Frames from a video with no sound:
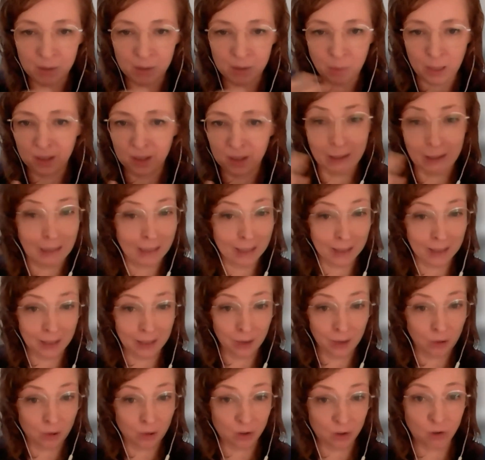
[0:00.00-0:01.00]
is it benefiting
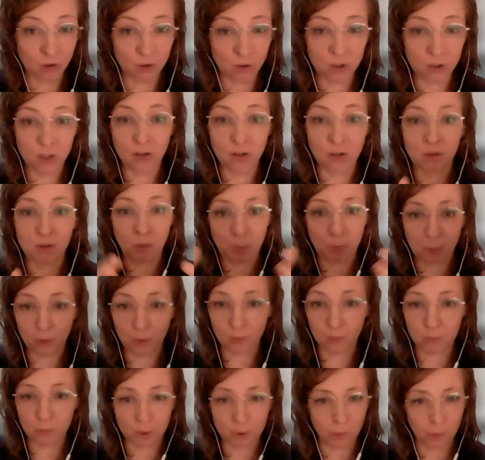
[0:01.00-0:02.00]
like the consortia or
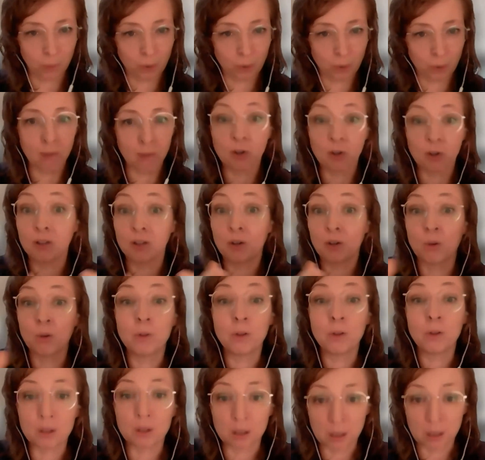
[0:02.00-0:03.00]
the program or the
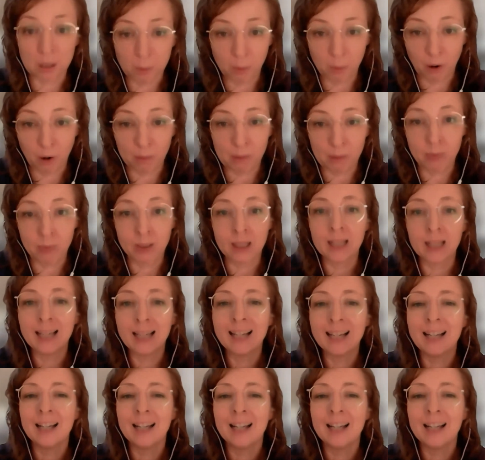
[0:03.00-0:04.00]
community probably?
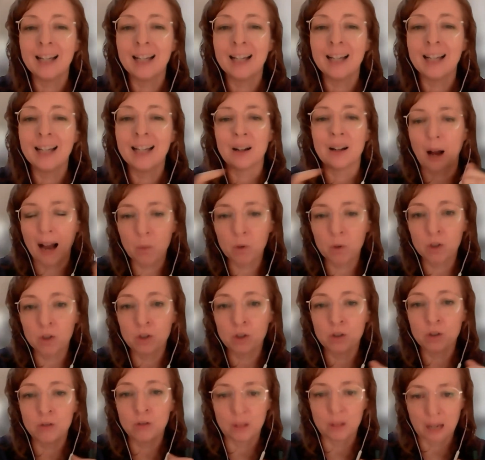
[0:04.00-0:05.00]
Yeah. How
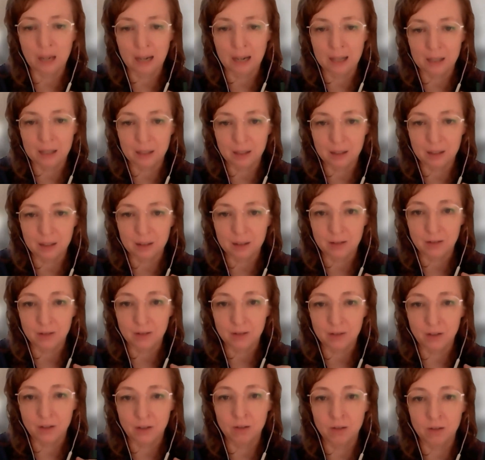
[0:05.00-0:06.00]
would you do that?
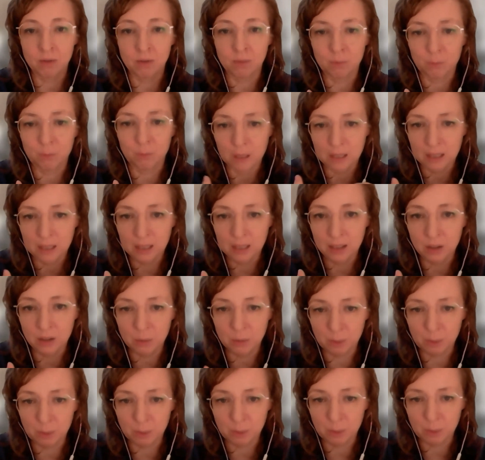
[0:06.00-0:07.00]
So you really need
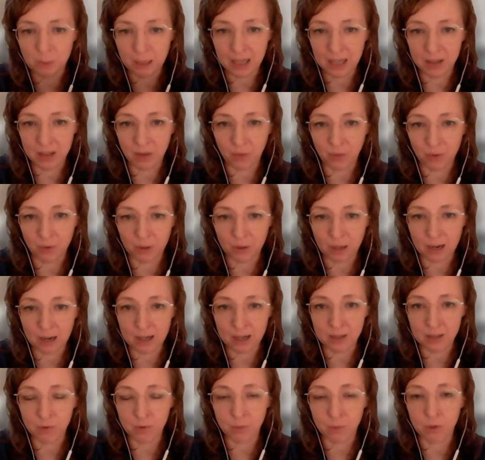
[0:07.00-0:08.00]
to make a case for
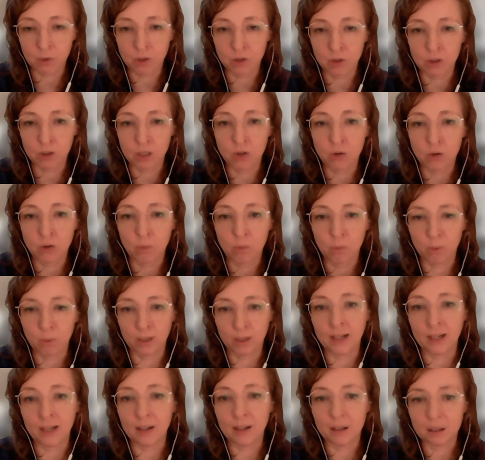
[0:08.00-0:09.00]
that. What would you need to
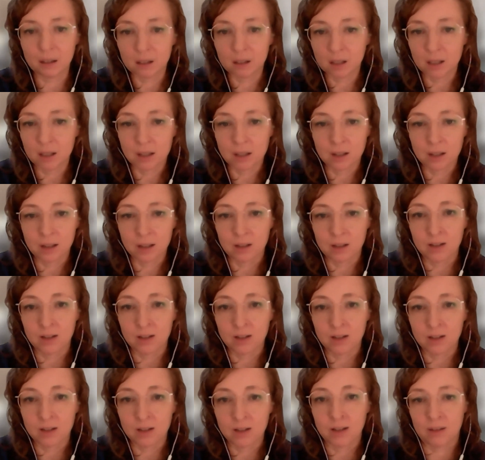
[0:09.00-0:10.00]
bring
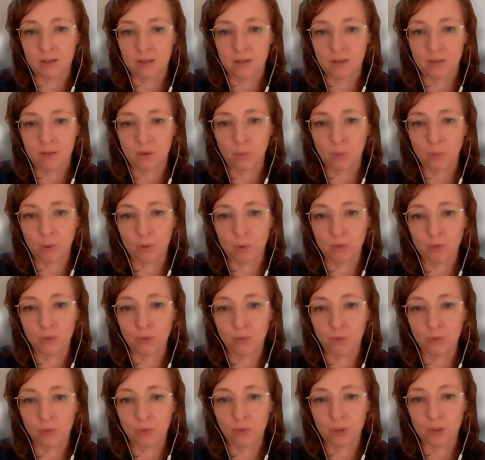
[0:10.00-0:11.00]
to
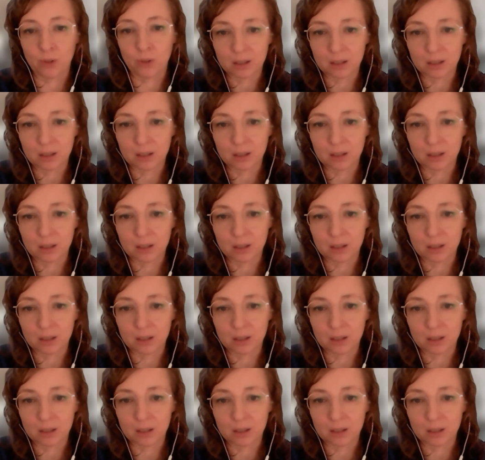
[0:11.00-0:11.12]
prove